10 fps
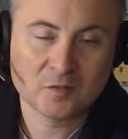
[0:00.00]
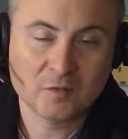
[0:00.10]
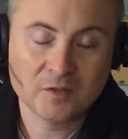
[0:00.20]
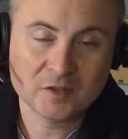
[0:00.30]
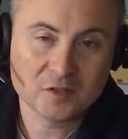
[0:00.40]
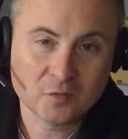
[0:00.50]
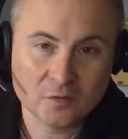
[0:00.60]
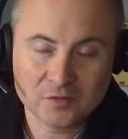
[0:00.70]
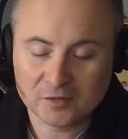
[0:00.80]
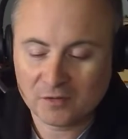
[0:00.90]
the
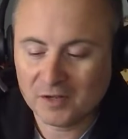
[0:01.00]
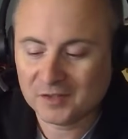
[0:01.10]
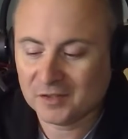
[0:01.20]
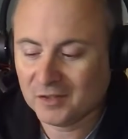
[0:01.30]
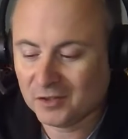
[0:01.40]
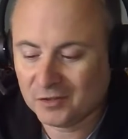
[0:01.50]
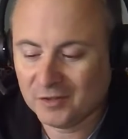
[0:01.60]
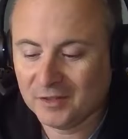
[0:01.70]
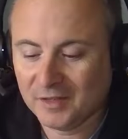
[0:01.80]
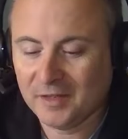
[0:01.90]
stores across the
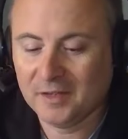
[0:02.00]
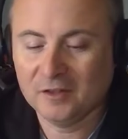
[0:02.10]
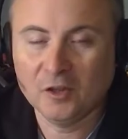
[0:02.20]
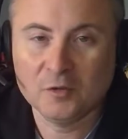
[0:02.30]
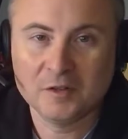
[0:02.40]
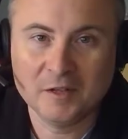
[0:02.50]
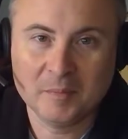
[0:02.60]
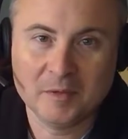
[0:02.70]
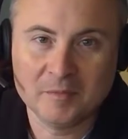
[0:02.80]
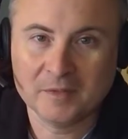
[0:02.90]
country, loaded
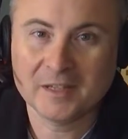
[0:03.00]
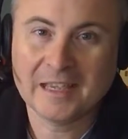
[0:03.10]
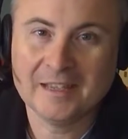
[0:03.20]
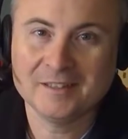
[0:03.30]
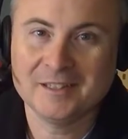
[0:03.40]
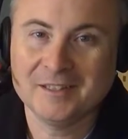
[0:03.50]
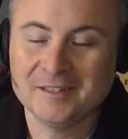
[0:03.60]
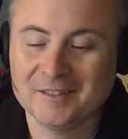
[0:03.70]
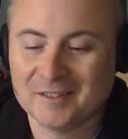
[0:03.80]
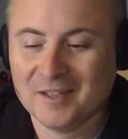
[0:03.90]
up on the
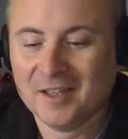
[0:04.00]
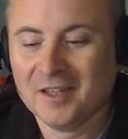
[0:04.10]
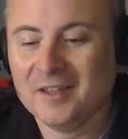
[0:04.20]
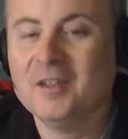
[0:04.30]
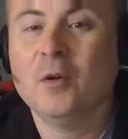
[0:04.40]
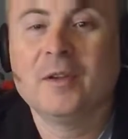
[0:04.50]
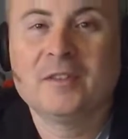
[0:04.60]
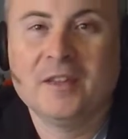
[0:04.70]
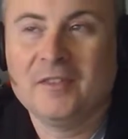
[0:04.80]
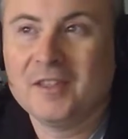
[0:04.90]
cantinas, knowing
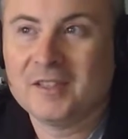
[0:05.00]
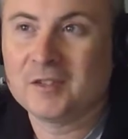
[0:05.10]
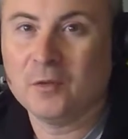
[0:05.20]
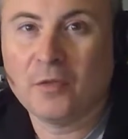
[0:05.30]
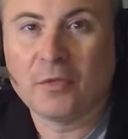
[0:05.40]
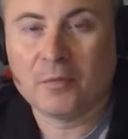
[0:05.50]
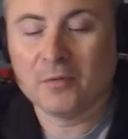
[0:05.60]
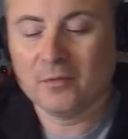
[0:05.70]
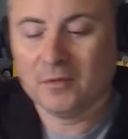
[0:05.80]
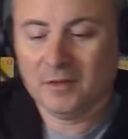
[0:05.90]
that they sold
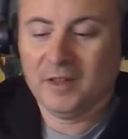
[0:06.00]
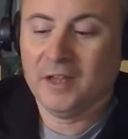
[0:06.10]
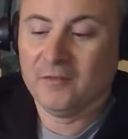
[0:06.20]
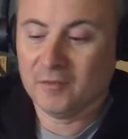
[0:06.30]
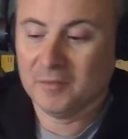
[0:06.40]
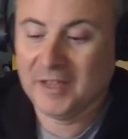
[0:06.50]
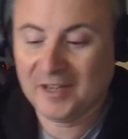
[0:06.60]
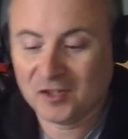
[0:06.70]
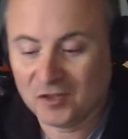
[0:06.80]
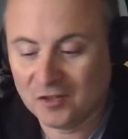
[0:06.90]
through a lot of them
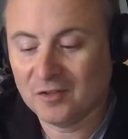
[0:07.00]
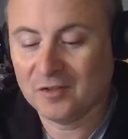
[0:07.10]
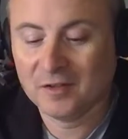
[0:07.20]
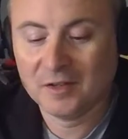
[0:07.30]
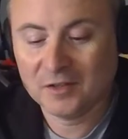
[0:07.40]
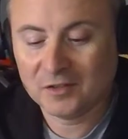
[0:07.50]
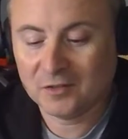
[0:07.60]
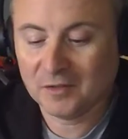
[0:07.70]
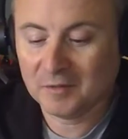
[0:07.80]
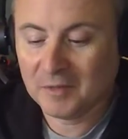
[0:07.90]
last year
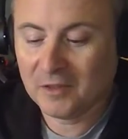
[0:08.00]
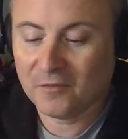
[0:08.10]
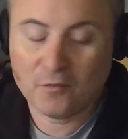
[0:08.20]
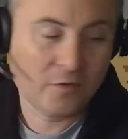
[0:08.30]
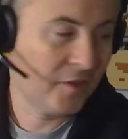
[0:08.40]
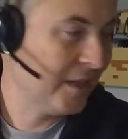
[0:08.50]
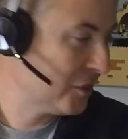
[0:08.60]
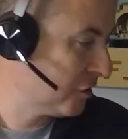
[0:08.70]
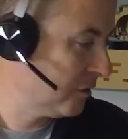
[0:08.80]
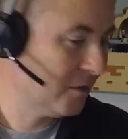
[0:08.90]
during May the 4th. And
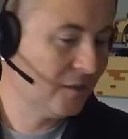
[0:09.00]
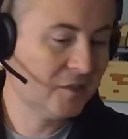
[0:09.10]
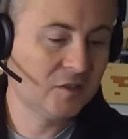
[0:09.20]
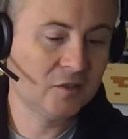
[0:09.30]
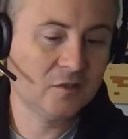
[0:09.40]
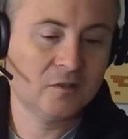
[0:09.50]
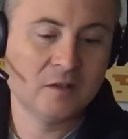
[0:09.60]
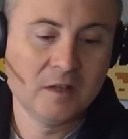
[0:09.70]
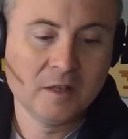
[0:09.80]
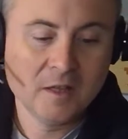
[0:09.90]
actually, this year,
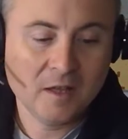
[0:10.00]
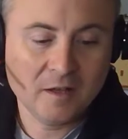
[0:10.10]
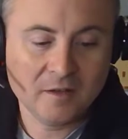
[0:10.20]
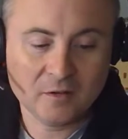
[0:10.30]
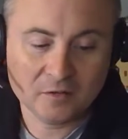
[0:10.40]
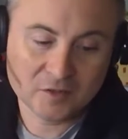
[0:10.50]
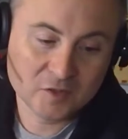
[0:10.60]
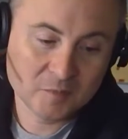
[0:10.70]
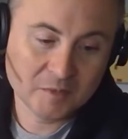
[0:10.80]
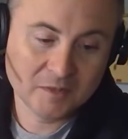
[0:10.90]
or
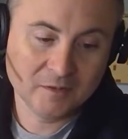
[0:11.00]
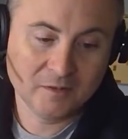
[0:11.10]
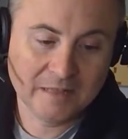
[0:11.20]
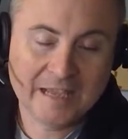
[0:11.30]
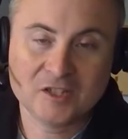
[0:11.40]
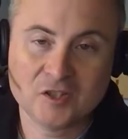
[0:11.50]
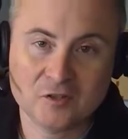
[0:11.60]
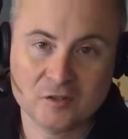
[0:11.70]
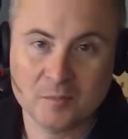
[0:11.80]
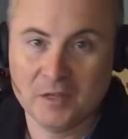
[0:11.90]
excuse me, last
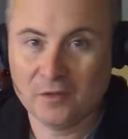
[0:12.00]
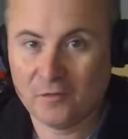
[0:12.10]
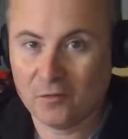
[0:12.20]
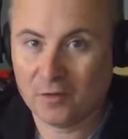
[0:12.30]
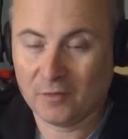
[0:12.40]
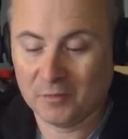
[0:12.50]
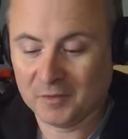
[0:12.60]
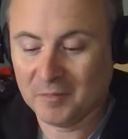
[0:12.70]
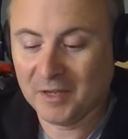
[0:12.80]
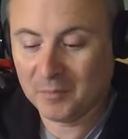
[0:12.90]
year's May the 4th was
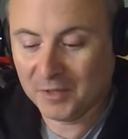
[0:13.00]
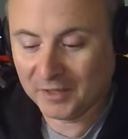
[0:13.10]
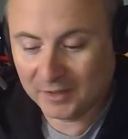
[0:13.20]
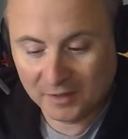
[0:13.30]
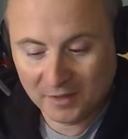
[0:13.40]
my big